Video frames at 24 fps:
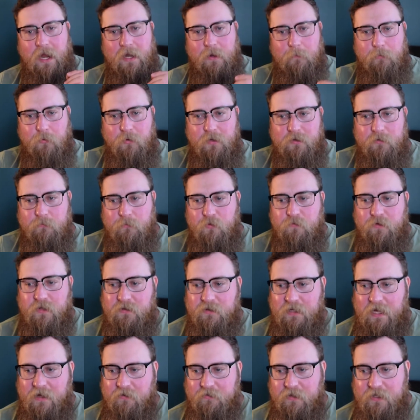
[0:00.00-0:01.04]
a point in the movie,
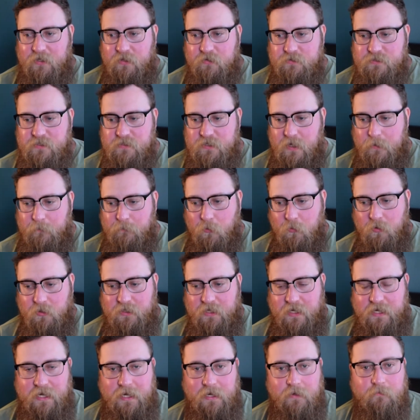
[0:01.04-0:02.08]
Lally uses a port
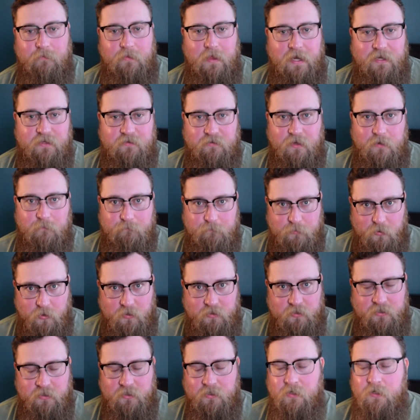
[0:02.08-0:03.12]
key that is a
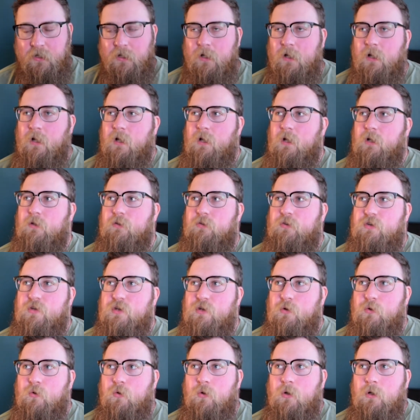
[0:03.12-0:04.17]
book
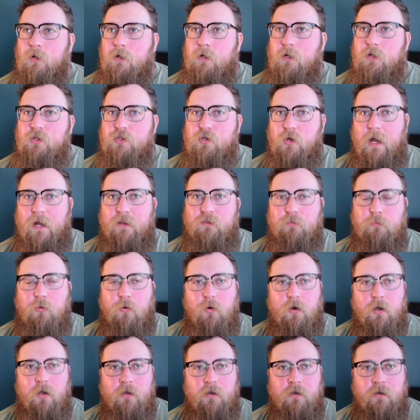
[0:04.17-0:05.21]
to
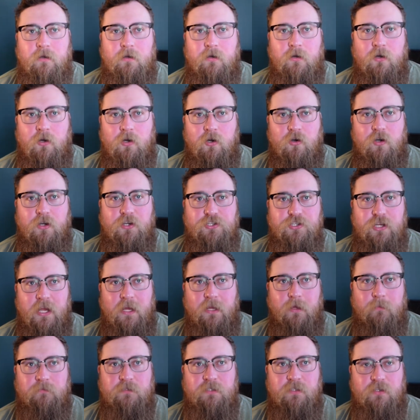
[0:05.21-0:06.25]
transport her and
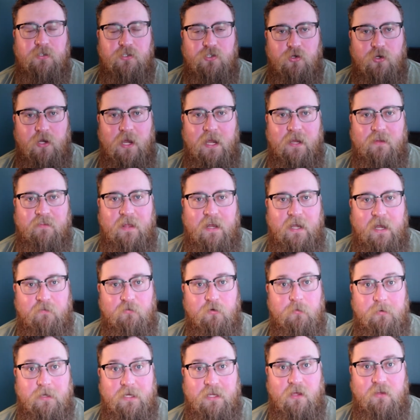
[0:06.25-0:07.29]
Jacob to the train that
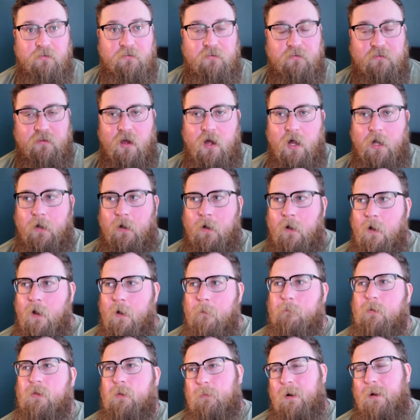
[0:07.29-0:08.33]
everybody else is on.
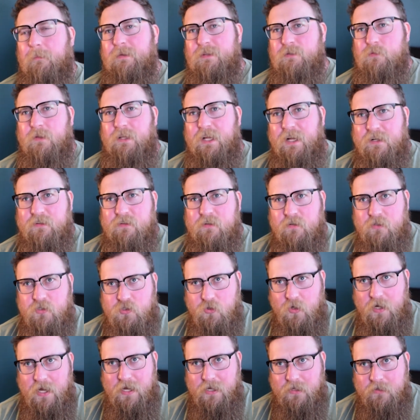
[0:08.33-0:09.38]
But the problem is when they get to the
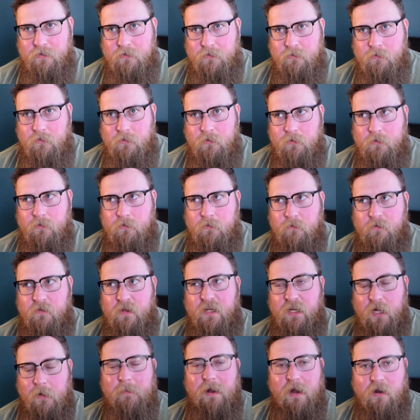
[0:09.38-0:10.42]
train, they
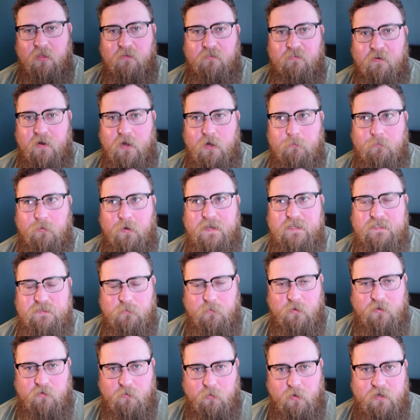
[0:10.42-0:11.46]
come out of the fireplace
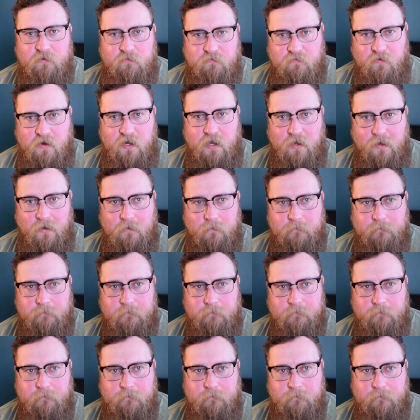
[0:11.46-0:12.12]
with green fire.